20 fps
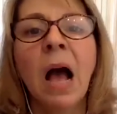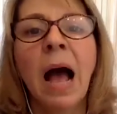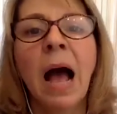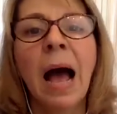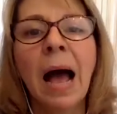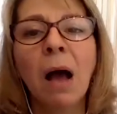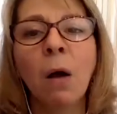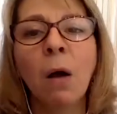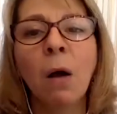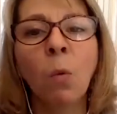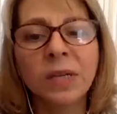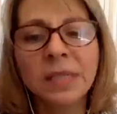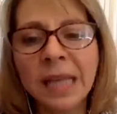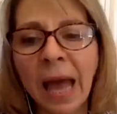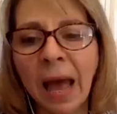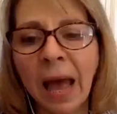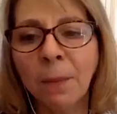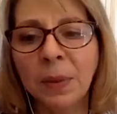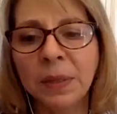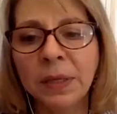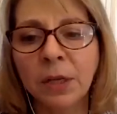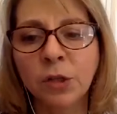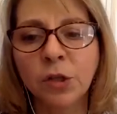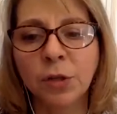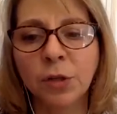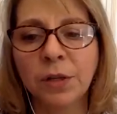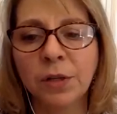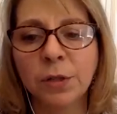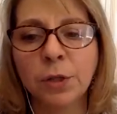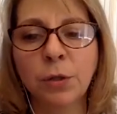What's happening to
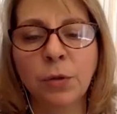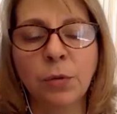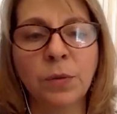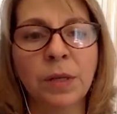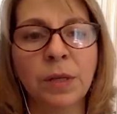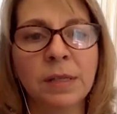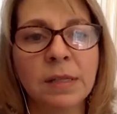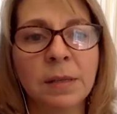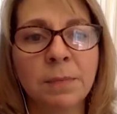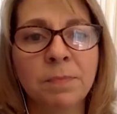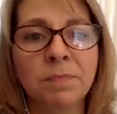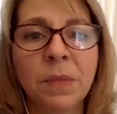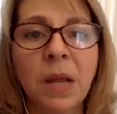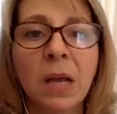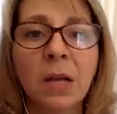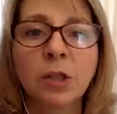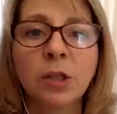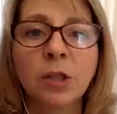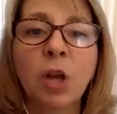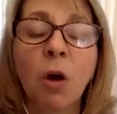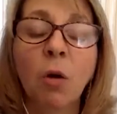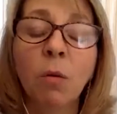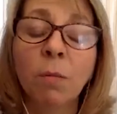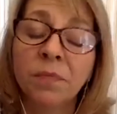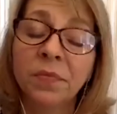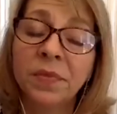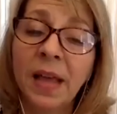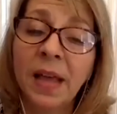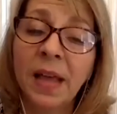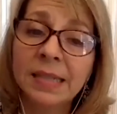this student? So
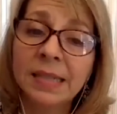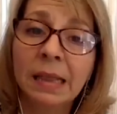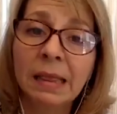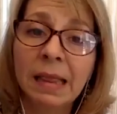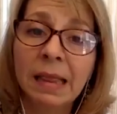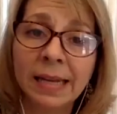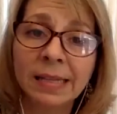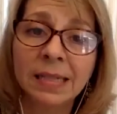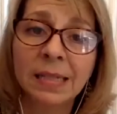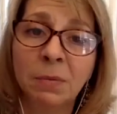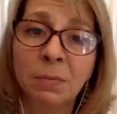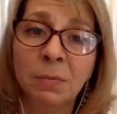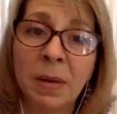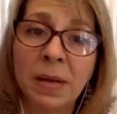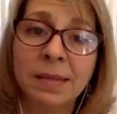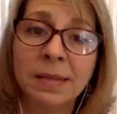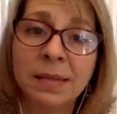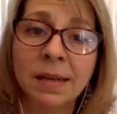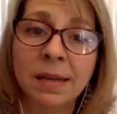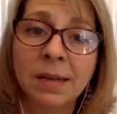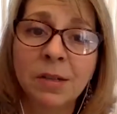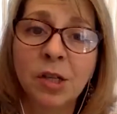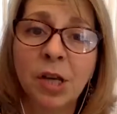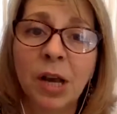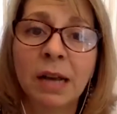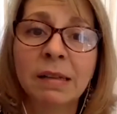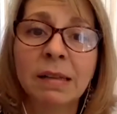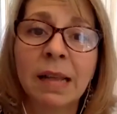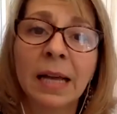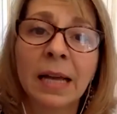that's the last message
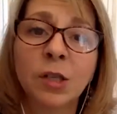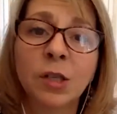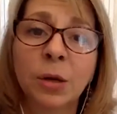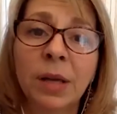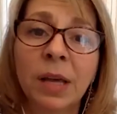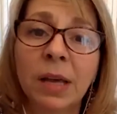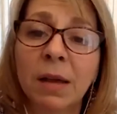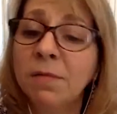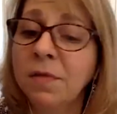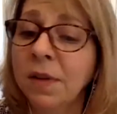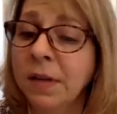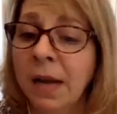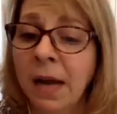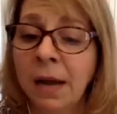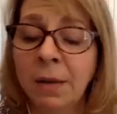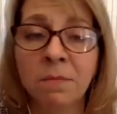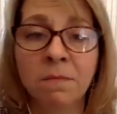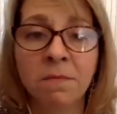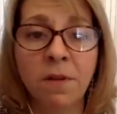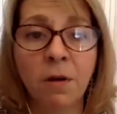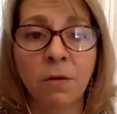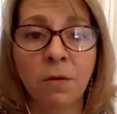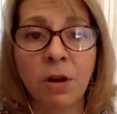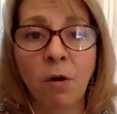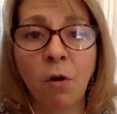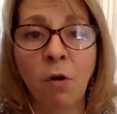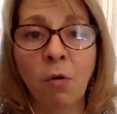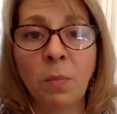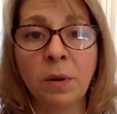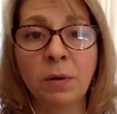I'd like to give, and I'm very
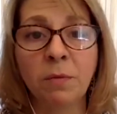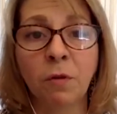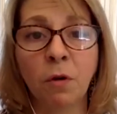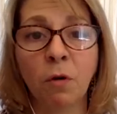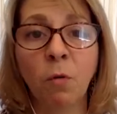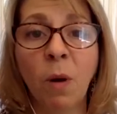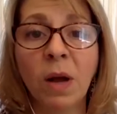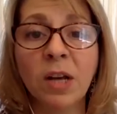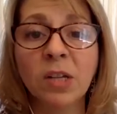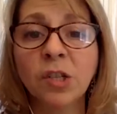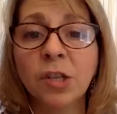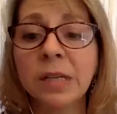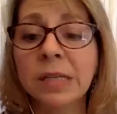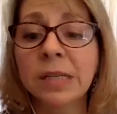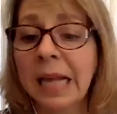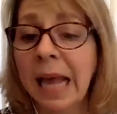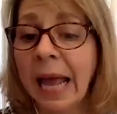open for questions.